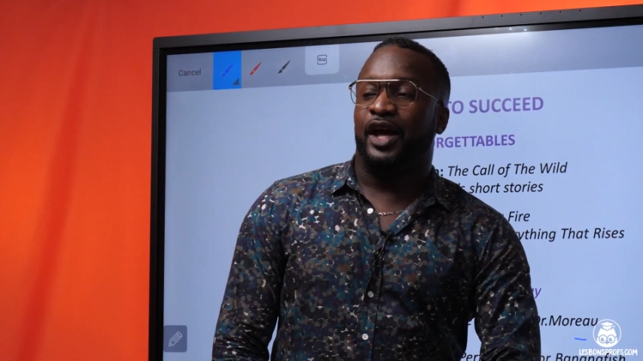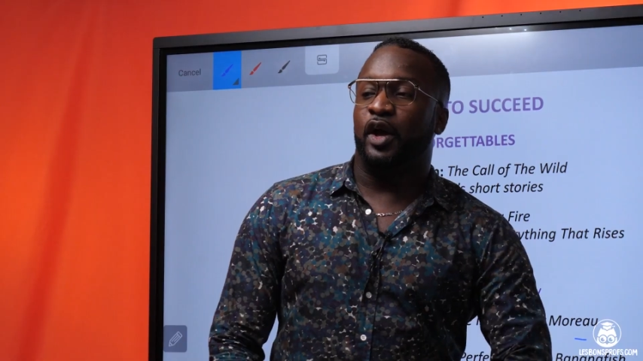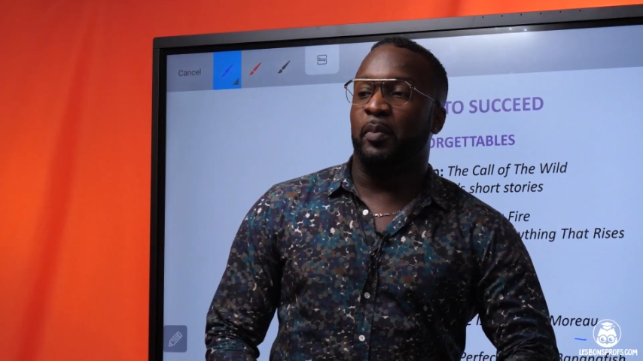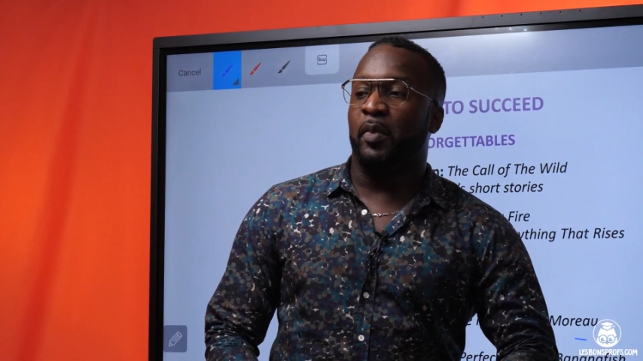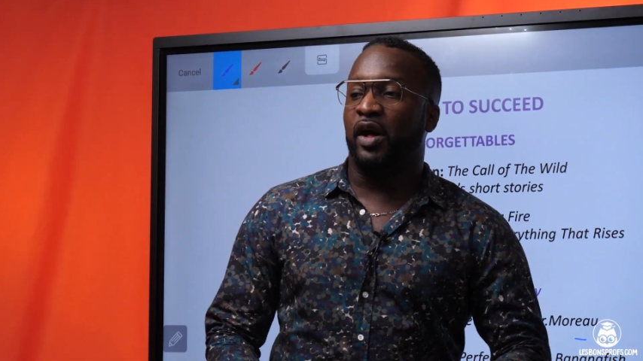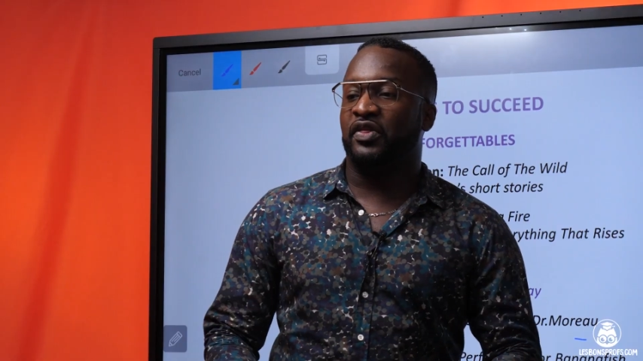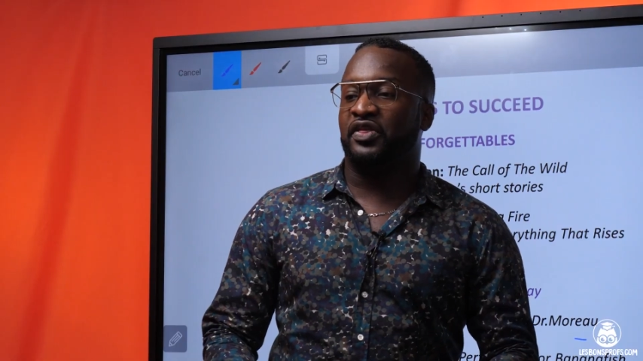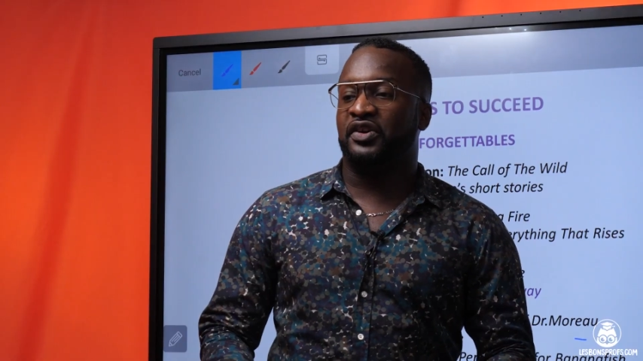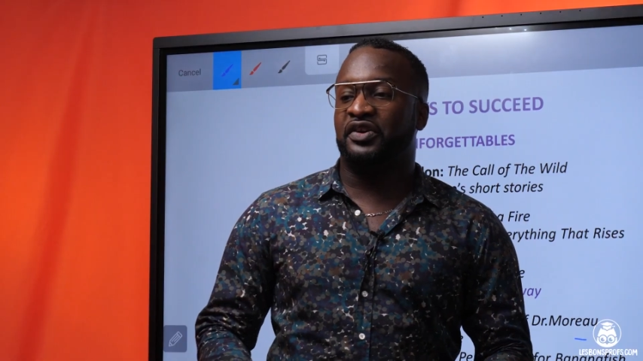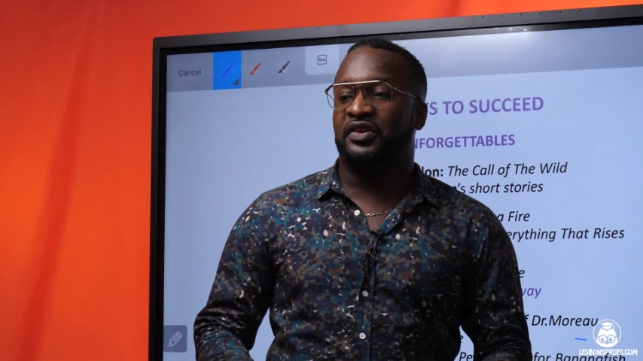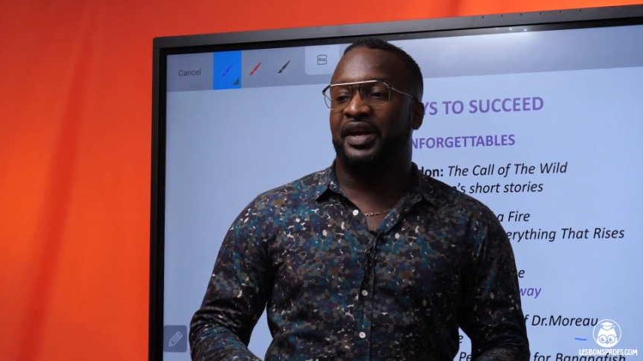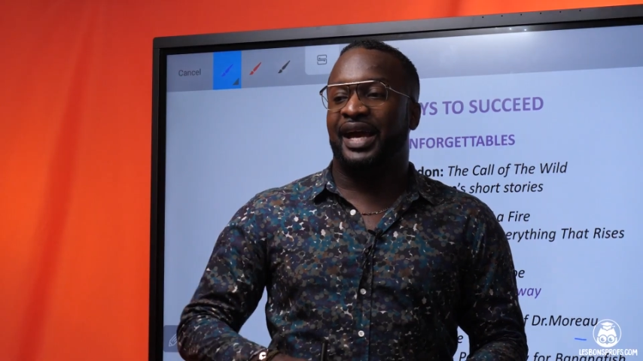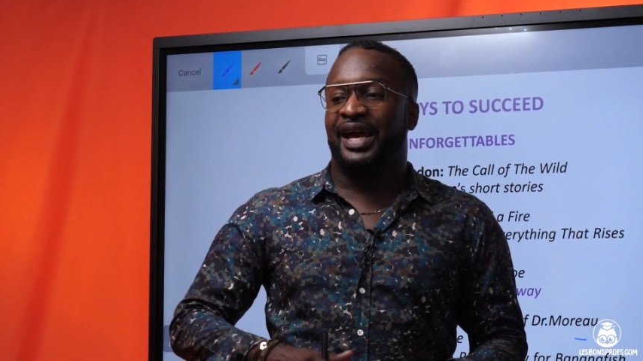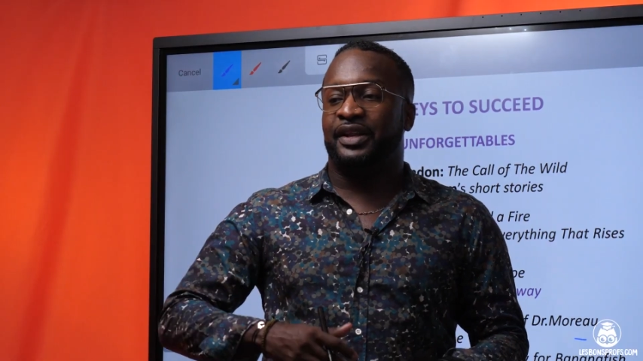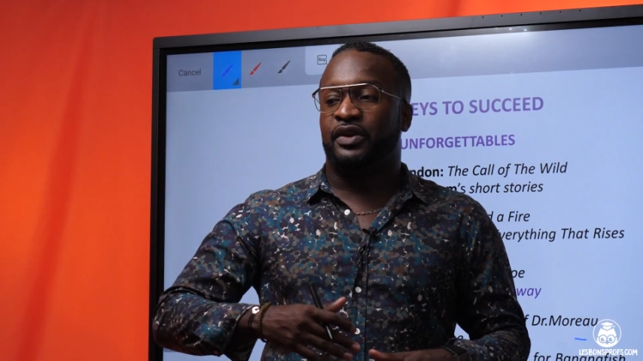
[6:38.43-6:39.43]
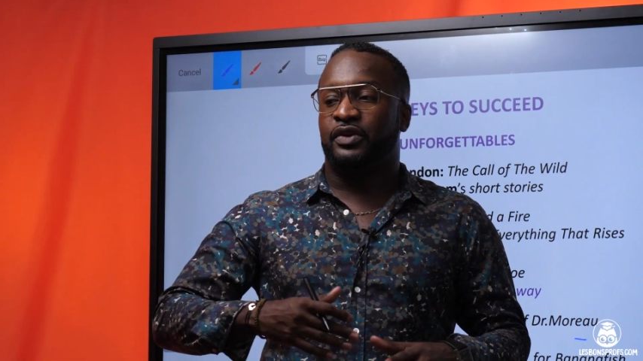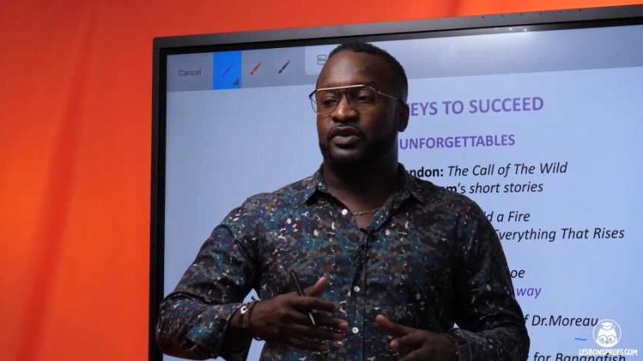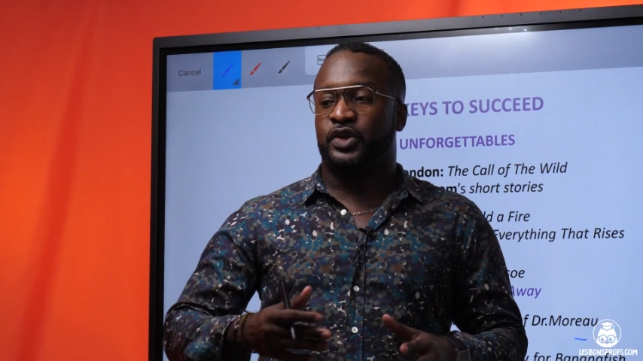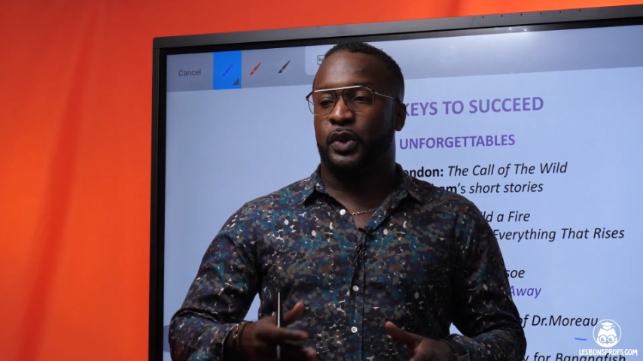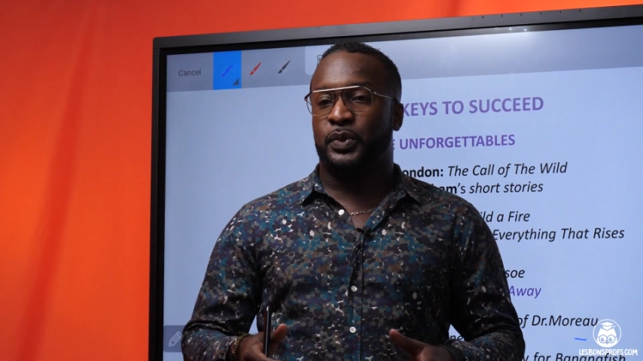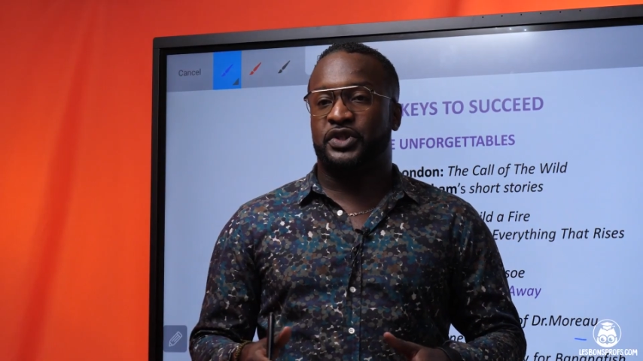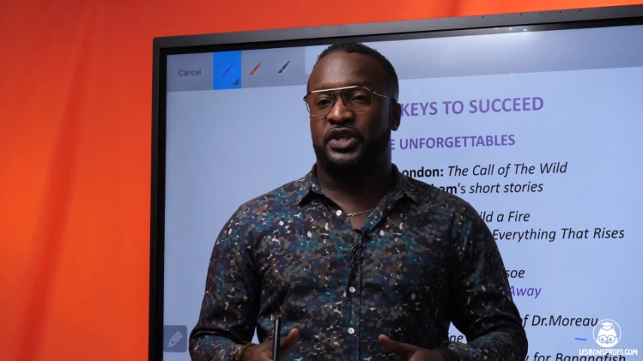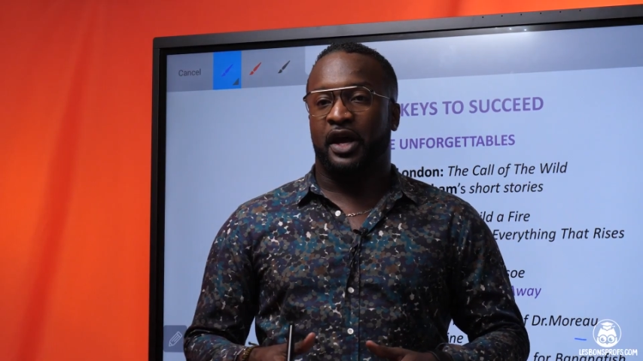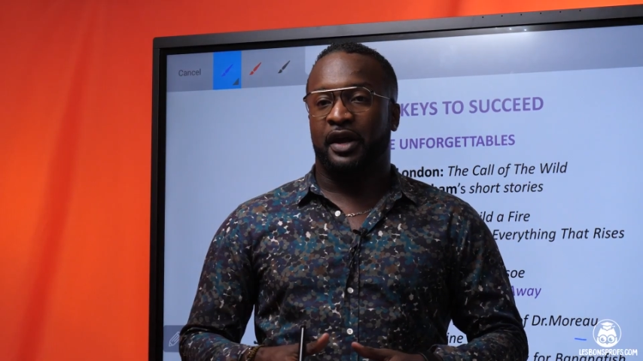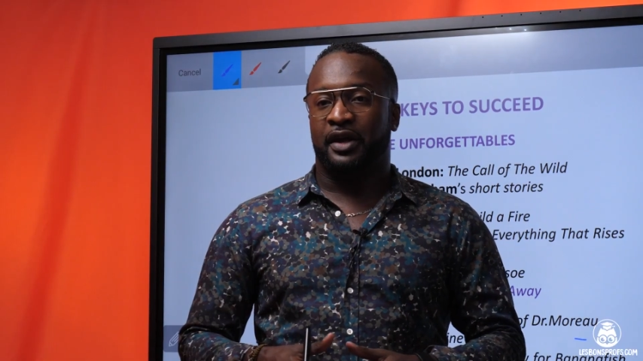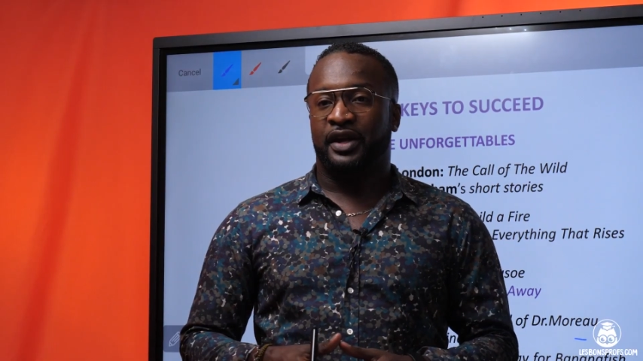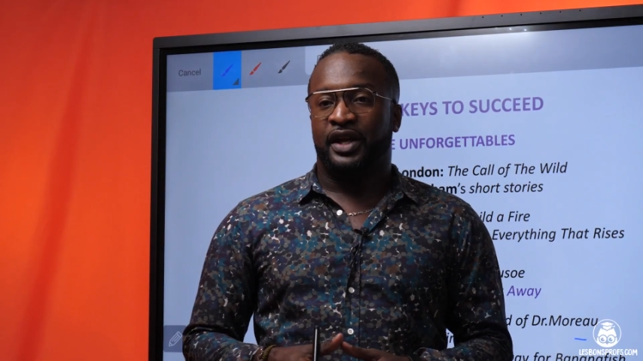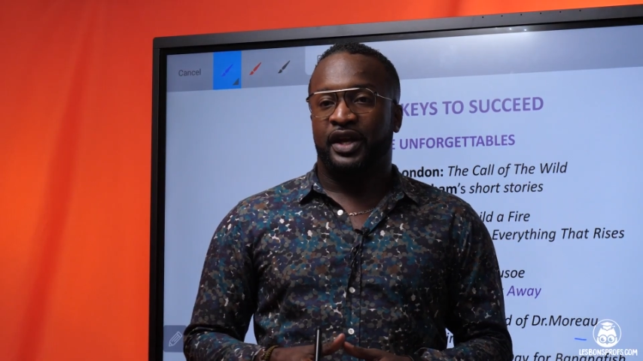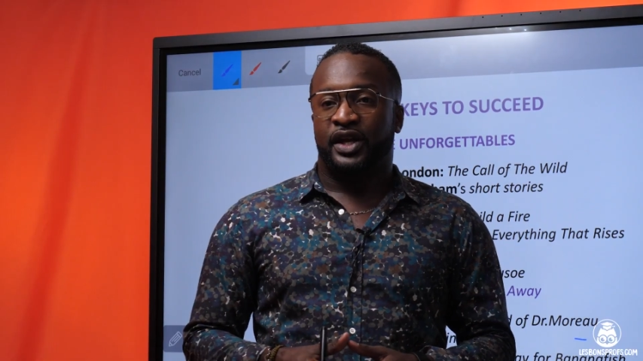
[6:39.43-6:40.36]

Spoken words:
a mother and her daughter